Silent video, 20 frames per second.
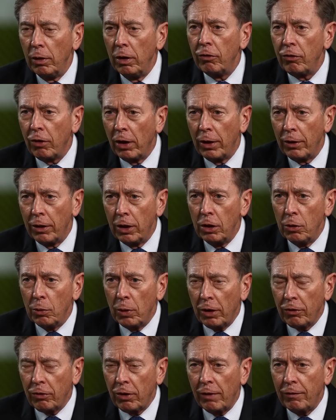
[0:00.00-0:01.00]
instead of the
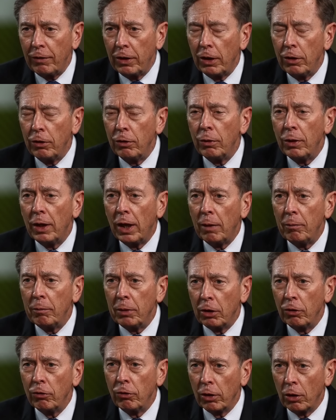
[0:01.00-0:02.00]
U.S. having to do that
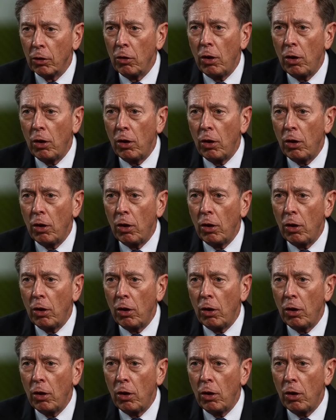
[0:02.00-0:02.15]
because the